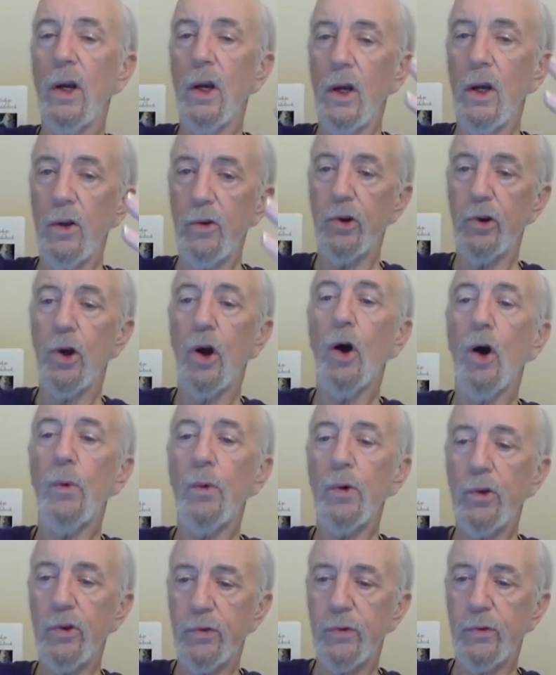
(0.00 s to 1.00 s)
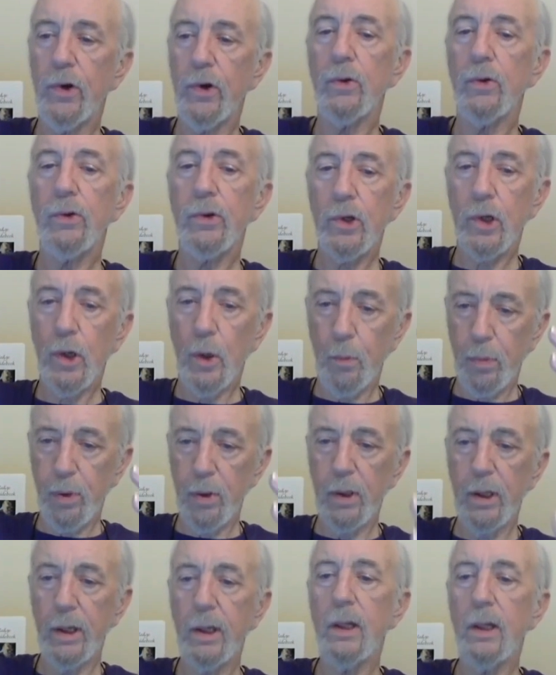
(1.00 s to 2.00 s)
she always felt
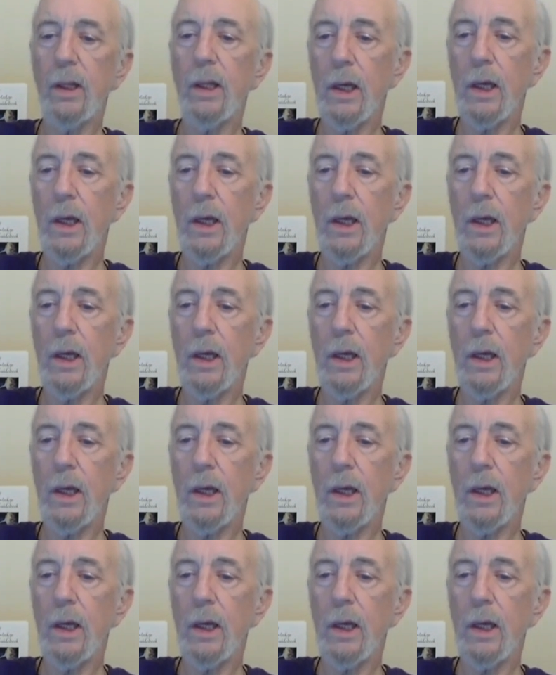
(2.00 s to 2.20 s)
completely